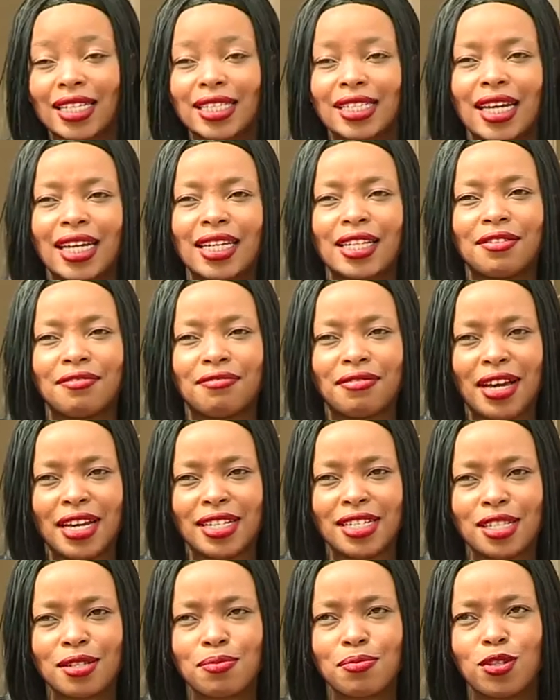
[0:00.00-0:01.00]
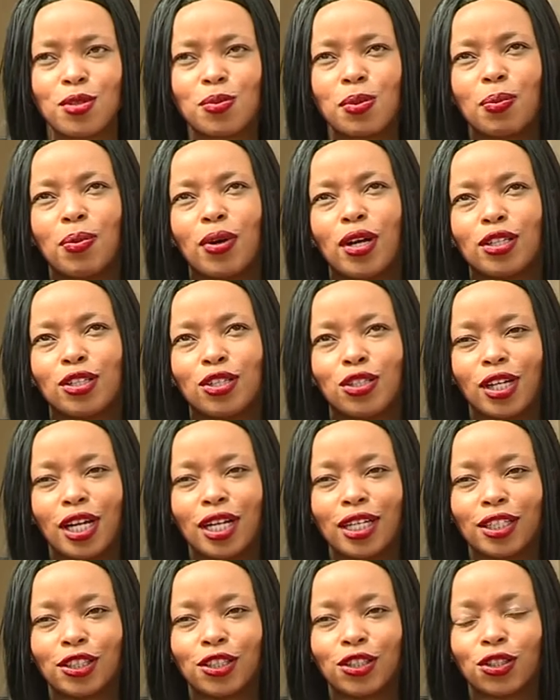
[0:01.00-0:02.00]
attend events, most people are
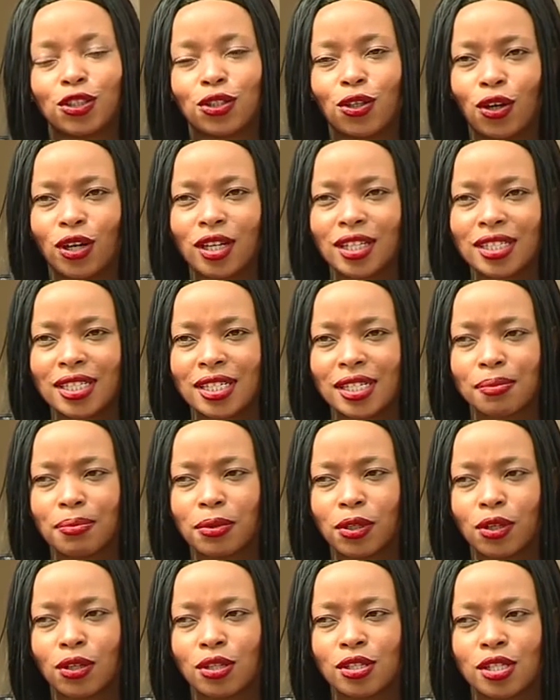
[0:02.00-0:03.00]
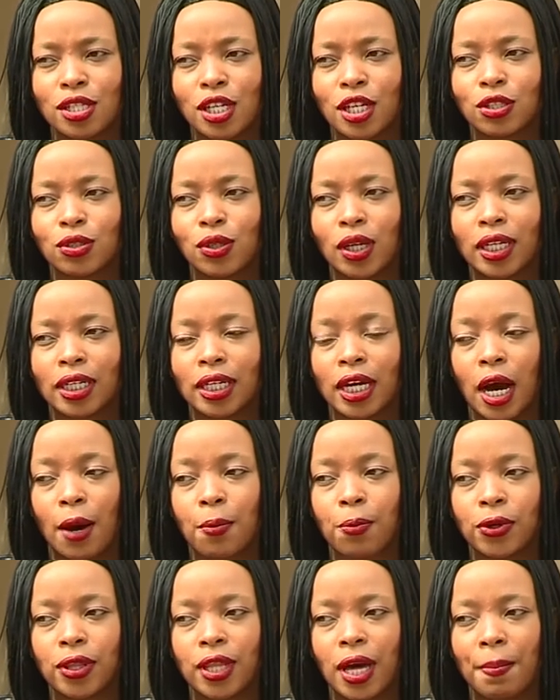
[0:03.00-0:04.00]
usually shocked because they usually
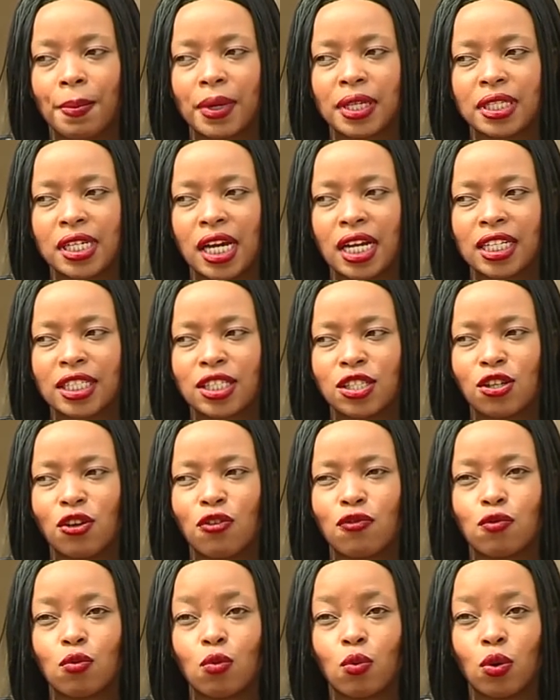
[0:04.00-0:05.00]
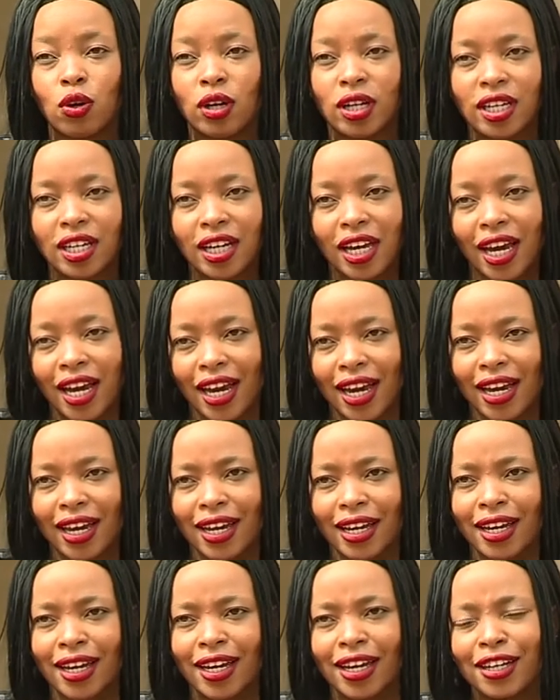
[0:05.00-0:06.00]
come with the mentality of woye,
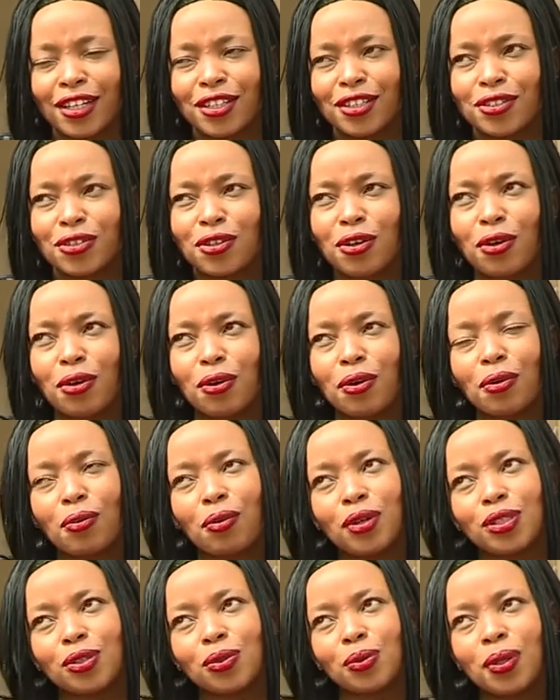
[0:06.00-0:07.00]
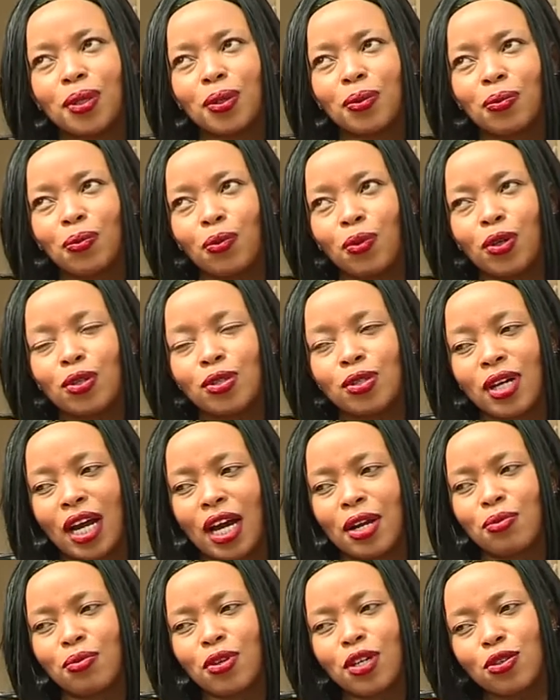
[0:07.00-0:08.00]
you know, what will, what
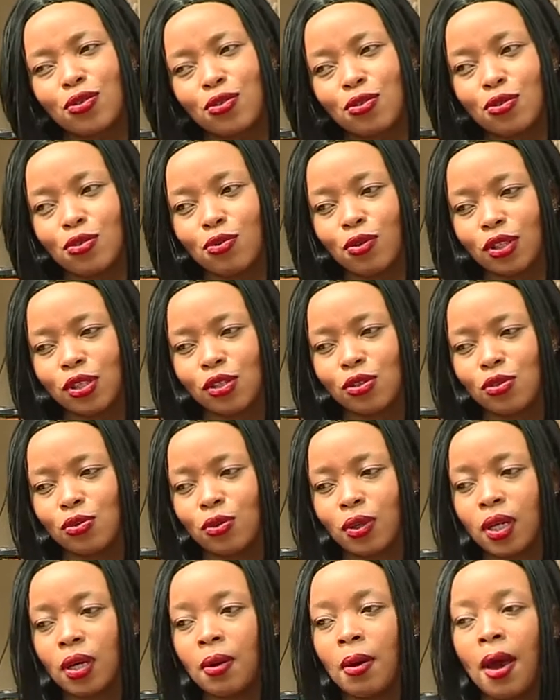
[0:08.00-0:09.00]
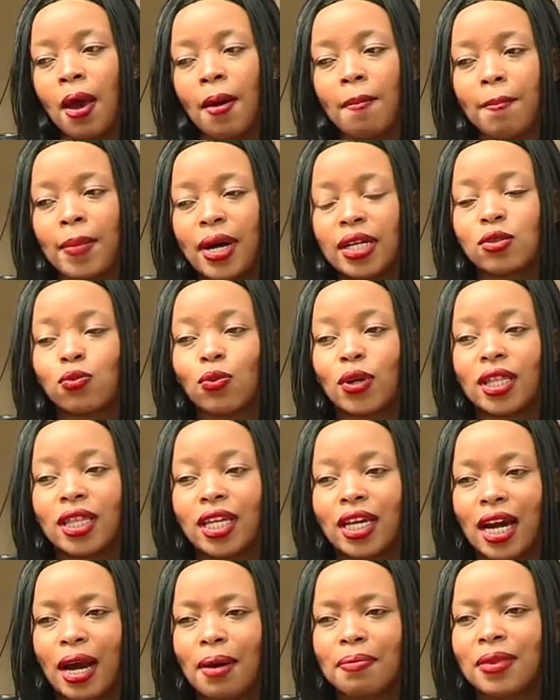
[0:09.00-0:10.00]
can we do, what do we? But when
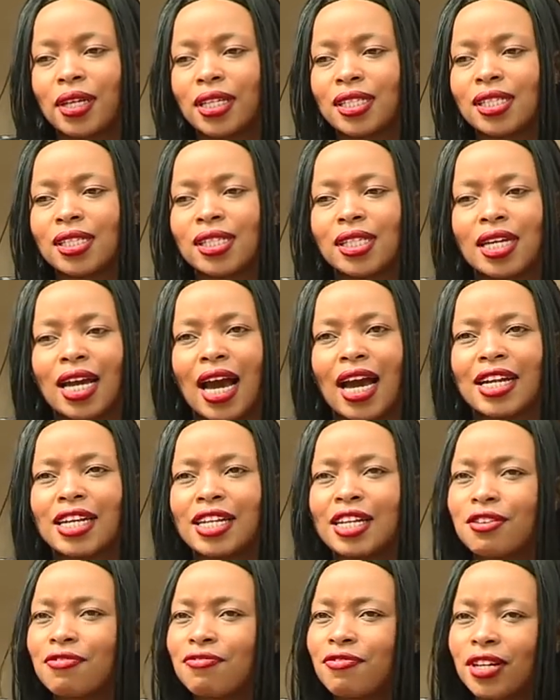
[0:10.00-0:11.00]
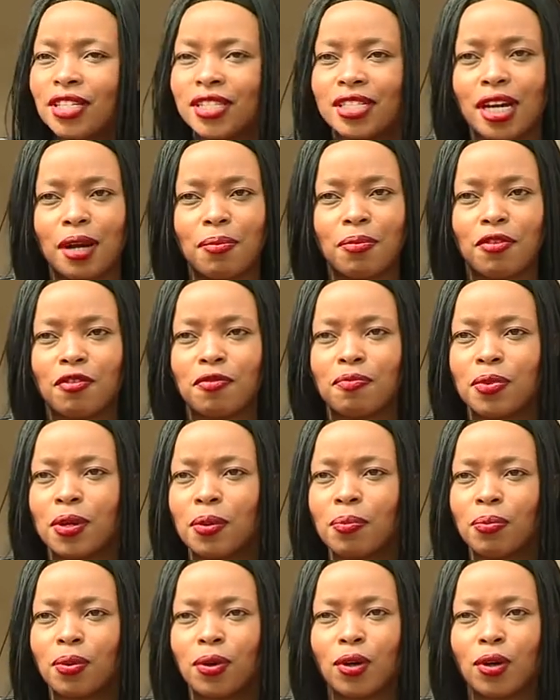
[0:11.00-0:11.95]
they come, they see a different type of people,